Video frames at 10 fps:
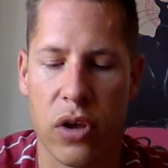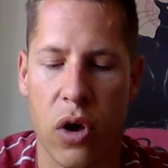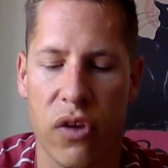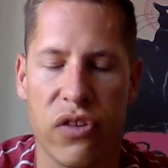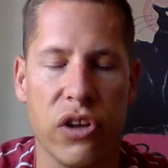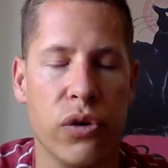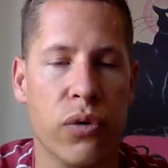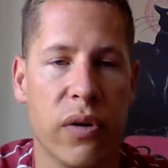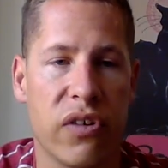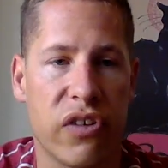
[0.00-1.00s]
cause the
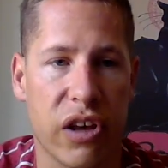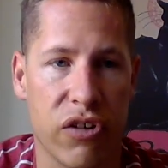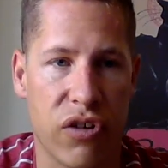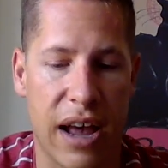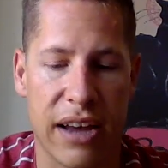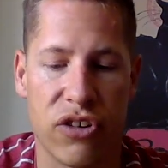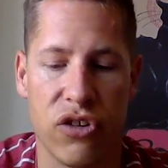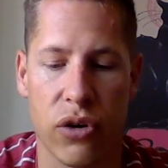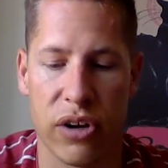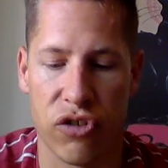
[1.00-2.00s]
uterus to contract
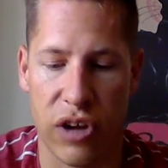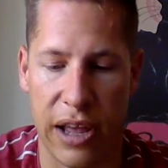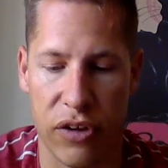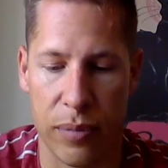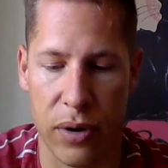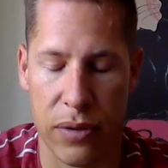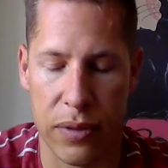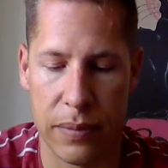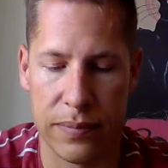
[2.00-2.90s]
during childbirth.